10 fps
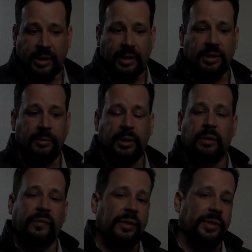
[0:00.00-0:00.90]
the activity
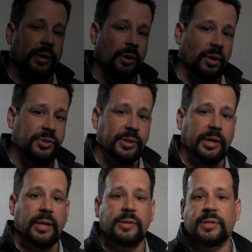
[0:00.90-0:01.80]
of
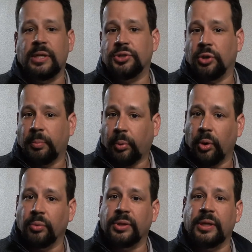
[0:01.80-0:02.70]
antioxidants, heat shock
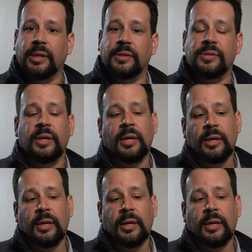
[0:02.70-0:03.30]
proteins,